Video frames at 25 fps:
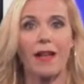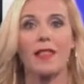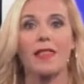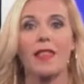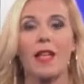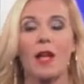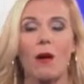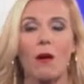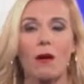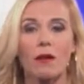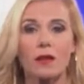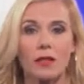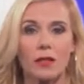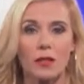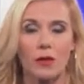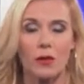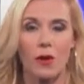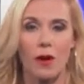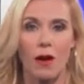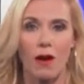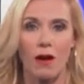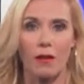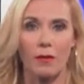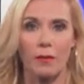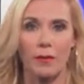and they also
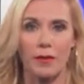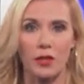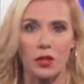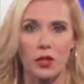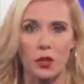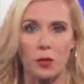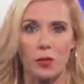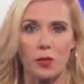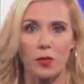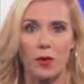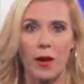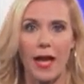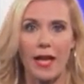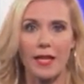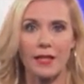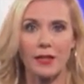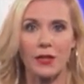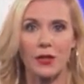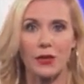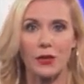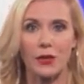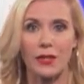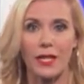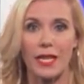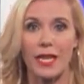called Mr. Perez.
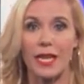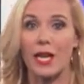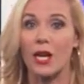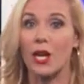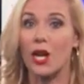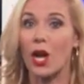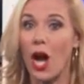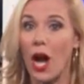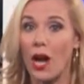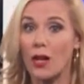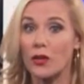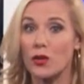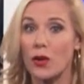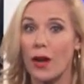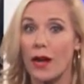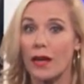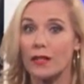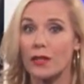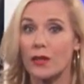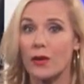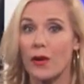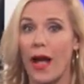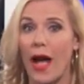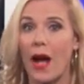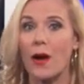They're sending a
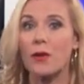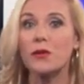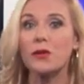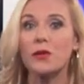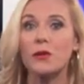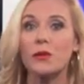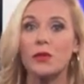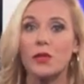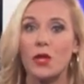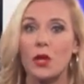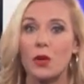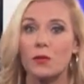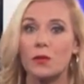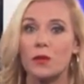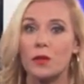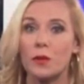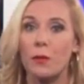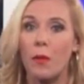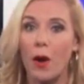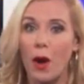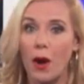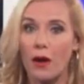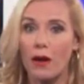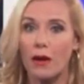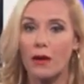contractor out to his home
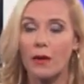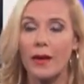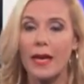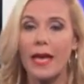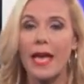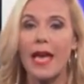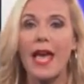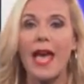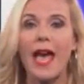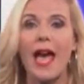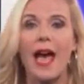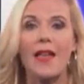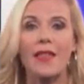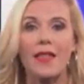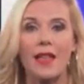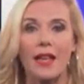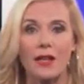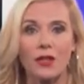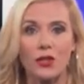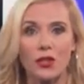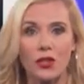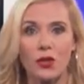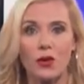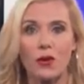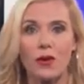tomorrow and they
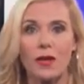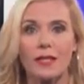assure